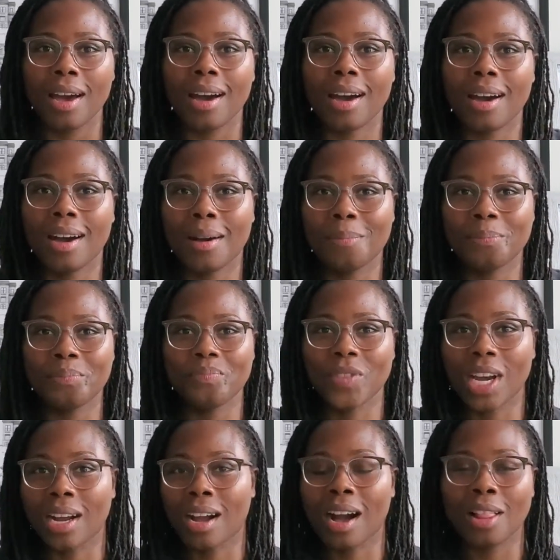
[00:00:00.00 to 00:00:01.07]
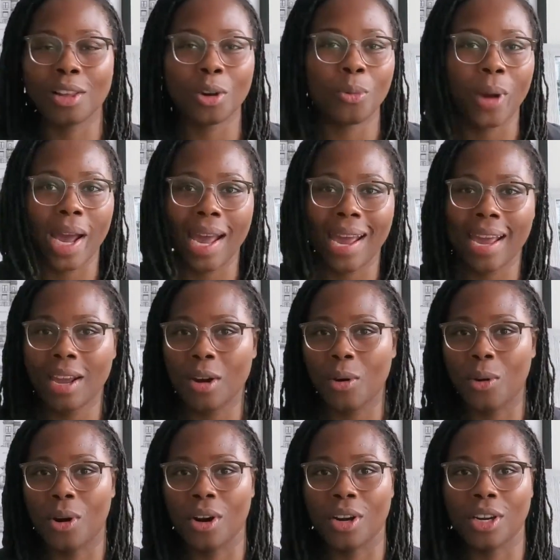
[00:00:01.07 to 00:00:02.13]
a colorway
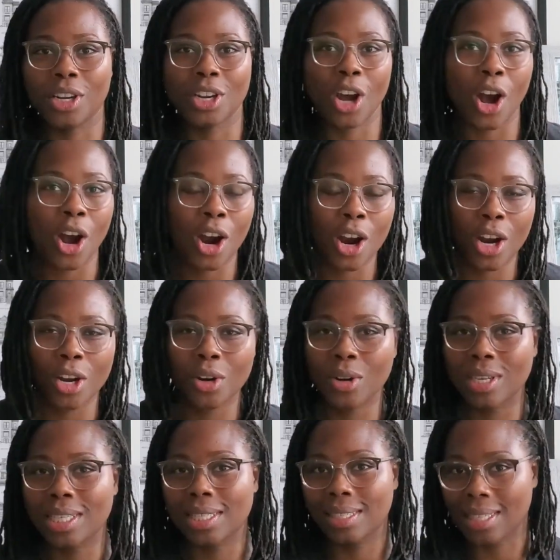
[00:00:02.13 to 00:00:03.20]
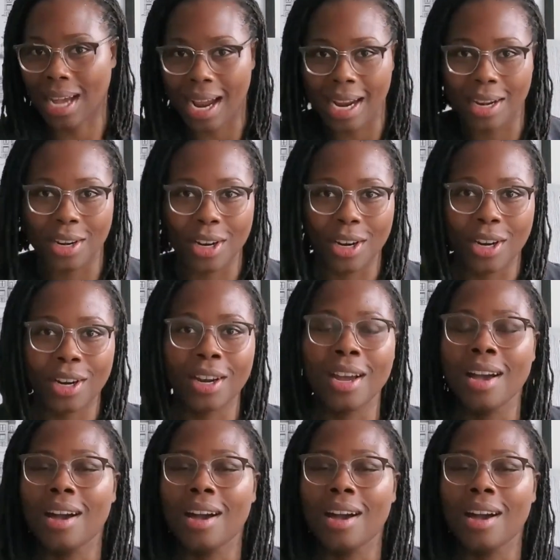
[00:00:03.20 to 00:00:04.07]
or yarn or designer